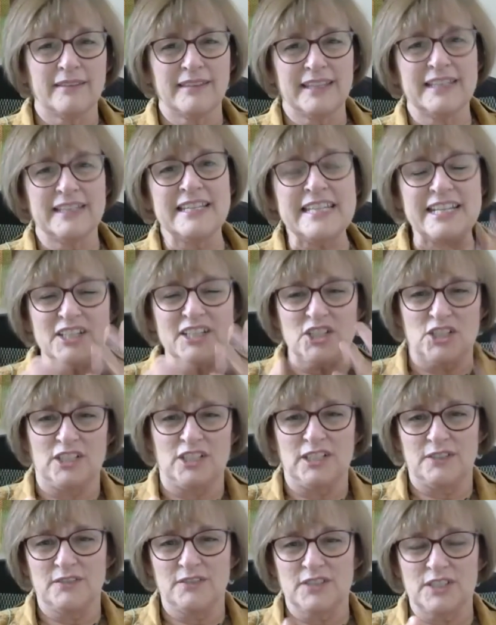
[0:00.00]
the
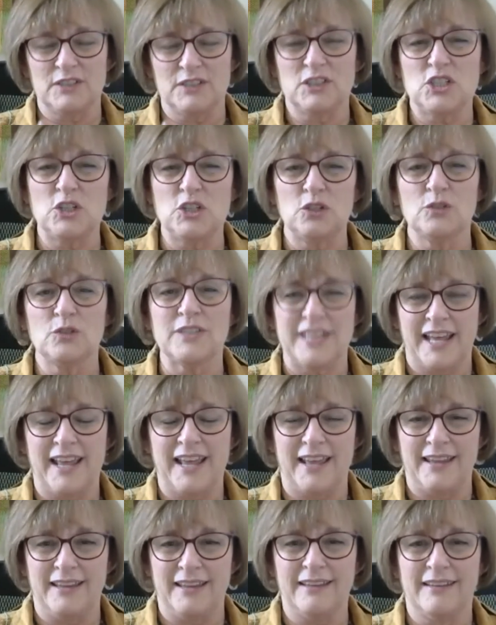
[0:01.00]
initiatives that you
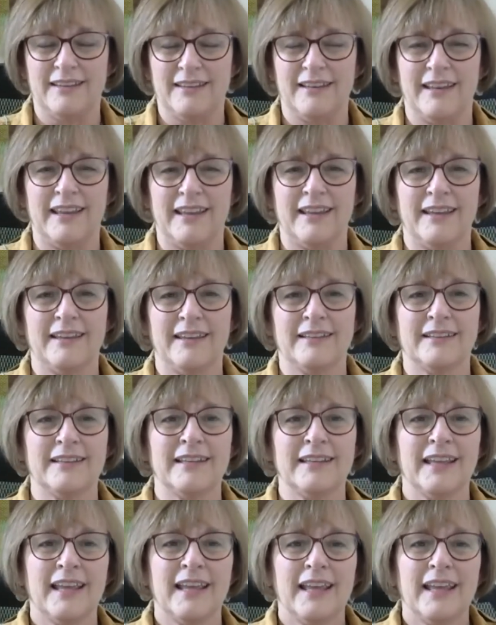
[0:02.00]
take and